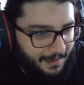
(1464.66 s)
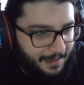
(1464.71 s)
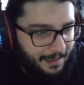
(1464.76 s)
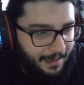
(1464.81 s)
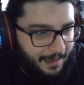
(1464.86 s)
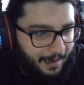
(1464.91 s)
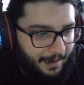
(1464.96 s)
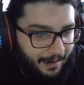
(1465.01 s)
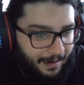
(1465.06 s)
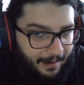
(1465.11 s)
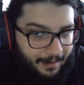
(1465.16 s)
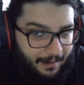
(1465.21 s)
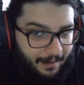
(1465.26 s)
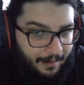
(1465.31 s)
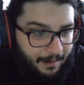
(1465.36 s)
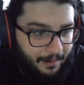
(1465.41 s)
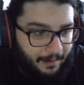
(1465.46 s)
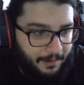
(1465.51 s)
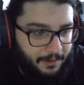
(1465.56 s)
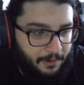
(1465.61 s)

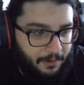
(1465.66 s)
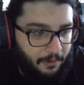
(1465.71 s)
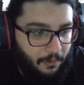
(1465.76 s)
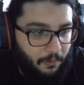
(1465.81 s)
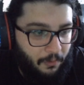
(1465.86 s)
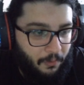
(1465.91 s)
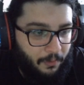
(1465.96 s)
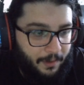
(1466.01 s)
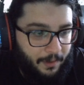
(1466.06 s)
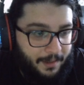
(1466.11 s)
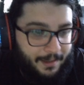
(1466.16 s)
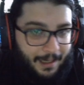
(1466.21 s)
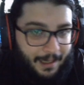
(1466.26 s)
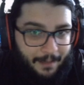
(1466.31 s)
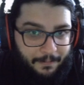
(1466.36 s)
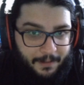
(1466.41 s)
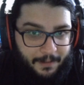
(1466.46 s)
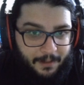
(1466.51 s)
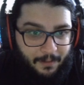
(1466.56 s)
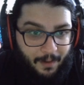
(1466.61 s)
So he's
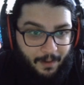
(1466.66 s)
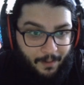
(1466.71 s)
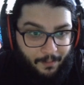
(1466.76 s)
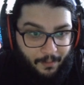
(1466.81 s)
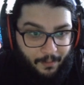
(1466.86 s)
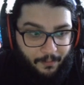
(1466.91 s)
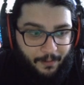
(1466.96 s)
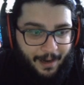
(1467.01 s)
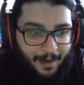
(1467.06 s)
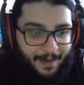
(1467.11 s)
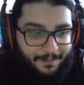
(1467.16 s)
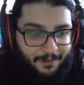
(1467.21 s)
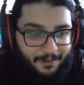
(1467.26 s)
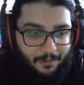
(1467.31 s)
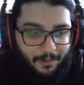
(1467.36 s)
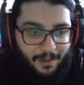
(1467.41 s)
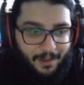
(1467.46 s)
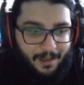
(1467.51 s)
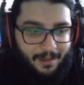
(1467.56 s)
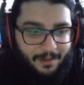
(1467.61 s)
got Survivor 5,
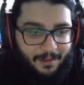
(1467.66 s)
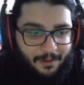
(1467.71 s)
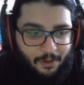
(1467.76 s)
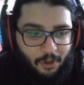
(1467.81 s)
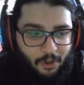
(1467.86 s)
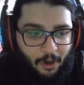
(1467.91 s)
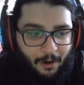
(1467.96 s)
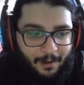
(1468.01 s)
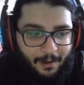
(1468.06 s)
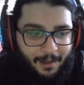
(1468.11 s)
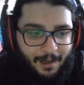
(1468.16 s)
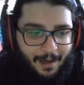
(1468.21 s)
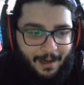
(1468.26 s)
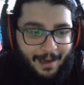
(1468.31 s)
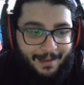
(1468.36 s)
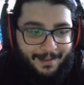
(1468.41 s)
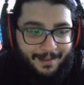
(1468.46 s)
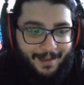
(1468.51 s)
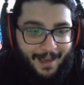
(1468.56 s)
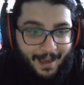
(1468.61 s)
so he's chunky
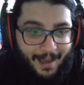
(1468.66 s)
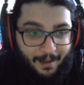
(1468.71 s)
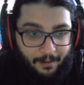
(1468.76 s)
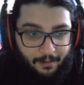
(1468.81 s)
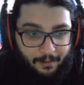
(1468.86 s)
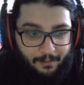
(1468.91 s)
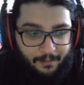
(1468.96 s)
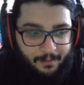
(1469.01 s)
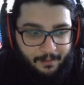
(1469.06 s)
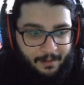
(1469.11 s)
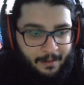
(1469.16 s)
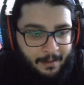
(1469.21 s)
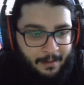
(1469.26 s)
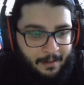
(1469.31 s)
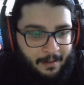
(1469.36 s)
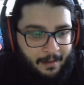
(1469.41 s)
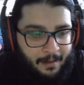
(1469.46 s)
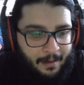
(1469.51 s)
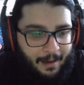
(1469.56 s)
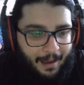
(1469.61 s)
as hell.
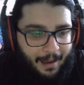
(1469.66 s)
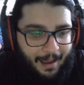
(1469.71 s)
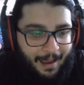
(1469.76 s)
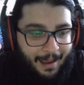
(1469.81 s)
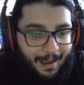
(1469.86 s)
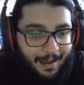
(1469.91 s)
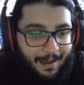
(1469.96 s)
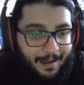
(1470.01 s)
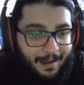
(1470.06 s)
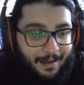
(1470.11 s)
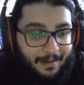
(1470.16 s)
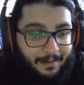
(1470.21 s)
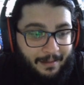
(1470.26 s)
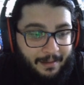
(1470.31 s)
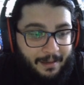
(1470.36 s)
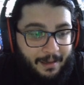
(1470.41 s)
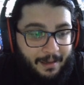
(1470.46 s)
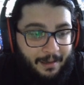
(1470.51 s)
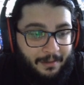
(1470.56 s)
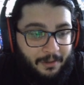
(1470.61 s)
And
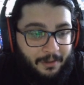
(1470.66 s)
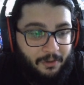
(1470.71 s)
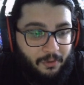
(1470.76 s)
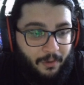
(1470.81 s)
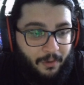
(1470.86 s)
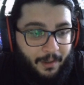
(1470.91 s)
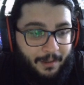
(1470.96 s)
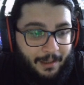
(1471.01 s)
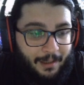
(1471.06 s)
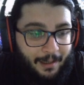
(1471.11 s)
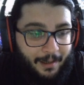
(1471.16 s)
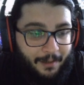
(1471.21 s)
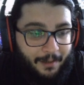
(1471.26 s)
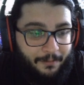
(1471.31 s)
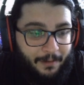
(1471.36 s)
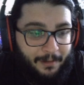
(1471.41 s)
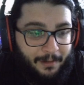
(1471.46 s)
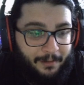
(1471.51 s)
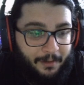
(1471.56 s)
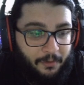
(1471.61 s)
he can destroy a target
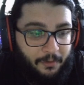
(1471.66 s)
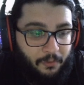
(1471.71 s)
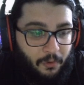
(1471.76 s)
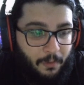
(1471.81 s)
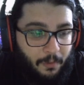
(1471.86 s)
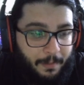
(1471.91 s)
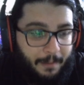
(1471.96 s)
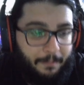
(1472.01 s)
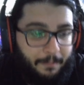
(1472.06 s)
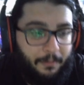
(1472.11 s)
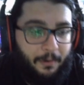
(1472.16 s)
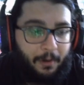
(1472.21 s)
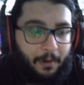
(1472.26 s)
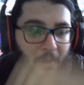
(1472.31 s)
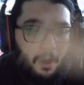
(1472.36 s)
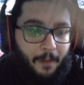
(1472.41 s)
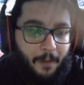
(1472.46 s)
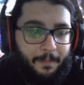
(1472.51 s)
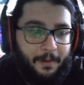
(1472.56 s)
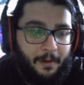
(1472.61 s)
friendly troop and put a
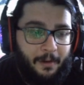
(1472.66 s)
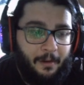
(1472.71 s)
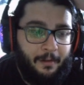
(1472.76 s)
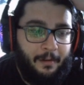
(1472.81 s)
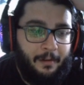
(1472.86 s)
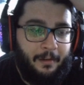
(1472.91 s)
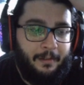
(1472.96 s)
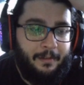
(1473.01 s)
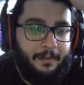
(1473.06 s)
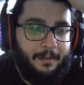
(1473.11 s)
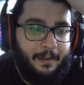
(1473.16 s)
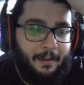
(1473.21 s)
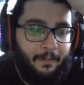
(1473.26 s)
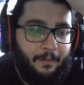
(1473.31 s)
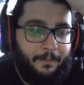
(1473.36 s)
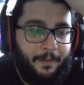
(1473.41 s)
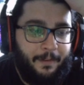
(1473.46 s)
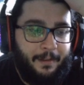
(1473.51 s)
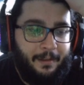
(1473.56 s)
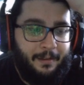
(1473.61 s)
copy on it
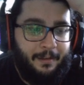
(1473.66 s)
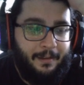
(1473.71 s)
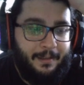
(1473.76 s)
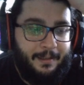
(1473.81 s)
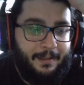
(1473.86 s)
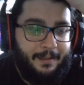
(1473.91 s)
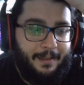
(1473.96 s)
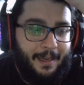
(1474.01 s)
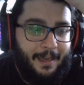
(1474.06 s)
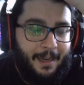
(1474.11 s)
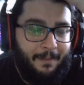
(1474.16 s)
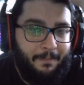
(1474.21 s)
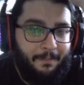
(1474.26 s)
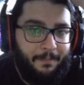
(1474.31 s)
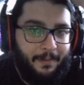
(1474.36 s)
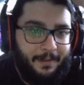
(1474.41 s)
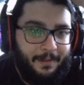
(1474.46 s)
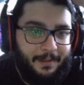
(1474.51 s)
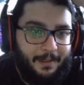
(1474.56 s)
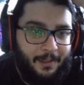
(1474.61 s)
of it in the same
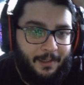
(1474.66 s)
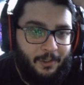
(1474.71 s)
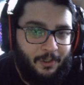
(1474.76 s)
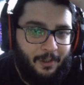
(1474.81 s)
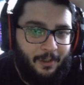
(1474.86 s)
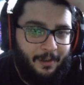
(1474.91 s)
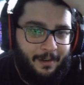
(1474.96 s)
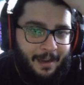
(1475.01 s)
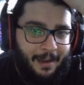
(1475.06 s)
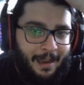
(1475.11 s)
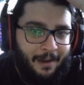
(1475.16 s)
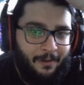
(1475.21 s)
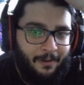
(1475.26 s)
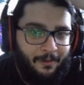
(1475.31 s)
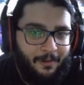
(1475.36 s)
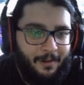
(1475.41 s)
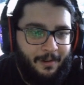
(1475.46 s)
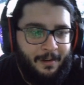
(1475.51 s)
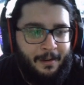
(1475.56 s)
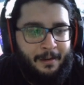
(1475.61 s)
position.
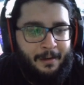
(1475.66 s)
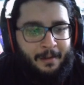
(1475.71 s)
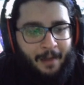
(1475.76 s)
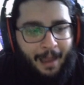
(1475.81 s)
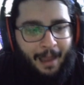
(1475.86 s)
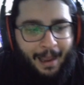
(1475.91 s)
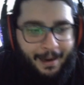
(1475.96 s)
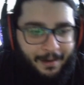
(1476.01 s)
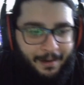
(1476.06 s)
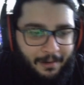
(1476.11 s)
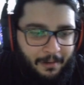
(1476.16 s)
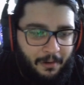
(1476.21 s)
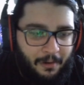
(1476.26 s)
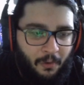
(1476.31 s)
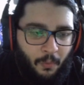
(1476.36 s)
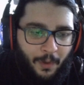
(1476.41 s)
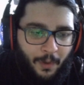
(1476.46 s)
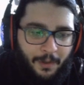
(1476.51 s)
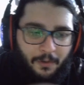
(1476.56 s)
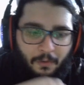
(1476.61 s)
Now, I don't know
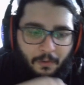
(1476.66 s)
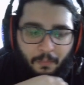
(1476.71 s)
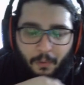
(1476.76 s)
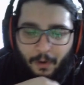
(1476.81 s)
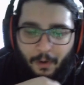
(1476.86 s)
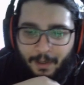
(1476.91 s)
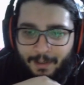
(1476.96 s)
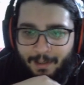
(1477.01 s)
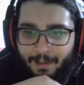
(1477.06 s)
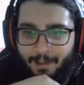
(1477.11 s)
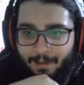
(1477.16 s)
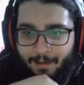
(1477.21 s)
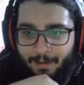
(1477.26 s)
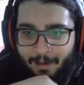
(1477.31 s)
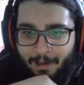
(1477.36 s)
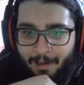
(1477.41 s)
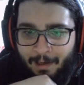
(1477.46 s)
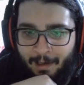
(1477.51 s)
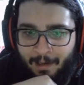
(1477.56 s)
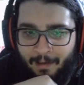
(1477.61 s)
what you boys are
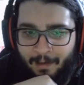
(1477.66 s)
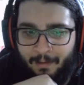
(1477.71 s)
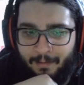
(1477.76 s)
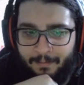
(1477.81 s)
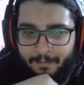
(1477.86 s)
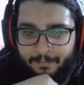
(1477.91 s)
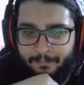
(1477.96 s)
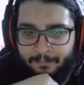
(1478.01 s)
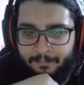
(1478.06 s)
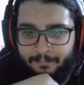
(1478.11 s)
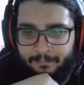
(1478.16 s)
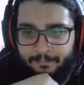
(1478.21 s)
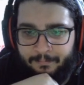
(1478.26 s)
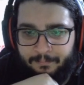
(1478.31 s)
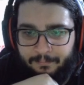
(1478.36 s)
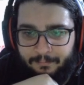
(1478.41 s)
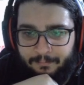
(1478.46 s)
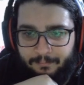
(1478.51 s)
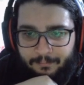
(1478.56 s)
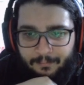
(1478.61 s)
thinking,
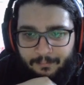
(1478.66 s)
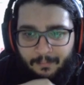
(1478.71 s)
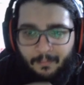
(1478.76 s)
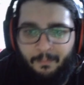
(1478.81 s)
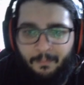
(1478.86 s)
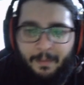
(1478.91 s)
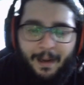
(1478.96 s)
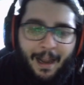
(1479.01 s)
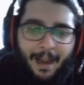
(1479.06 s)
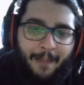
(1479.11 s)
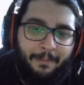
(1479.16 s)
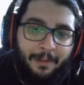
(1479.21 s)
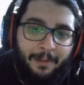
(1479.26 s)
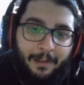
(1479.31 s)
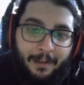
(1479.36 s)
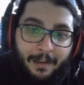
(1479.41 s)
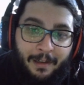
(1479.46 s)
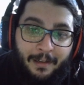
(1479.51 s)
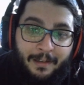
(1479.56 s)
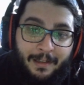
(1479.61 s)
but I'm
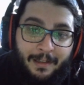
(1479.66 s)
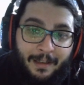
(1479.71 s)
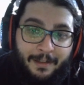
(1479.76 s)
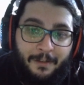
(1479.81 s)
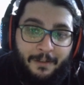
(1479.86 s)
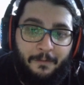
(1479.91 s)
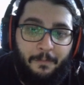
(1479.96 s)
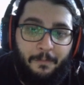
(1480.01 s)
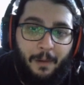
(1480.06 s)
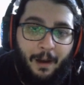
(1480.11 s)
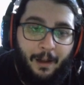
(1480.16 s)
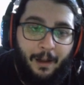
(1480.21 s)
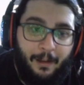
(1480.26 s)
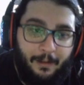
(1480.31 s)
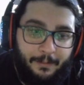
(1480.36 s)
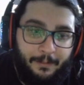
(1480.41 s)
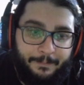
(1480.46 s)
thinking Sons of Baal,